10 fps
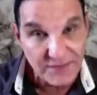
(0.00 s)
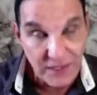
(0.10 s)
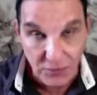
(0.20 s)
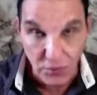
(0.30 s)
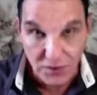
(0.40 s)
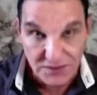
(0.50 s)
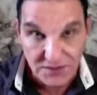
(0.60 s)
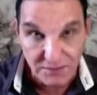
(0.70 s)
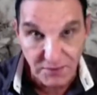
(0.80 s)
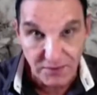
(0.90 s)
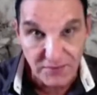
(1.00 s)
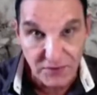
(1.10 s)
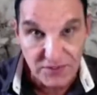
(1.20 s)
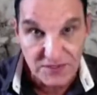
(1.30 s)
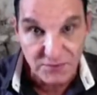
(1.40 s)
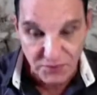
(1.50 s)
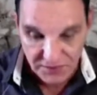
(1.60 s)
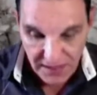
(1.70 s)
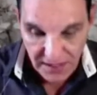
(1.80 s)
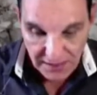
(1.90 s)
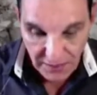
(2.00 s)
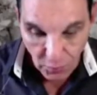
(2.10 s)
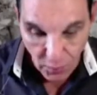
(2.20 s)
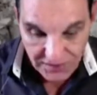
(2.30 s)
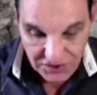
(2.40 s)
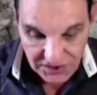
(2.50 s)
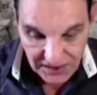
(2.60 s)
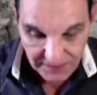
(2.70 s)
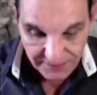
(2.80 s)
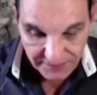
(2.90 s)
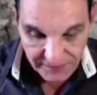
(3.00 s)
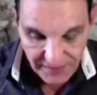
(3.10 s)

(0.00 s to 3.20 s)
He was in the power of the Holy Spirit. Now, watch here.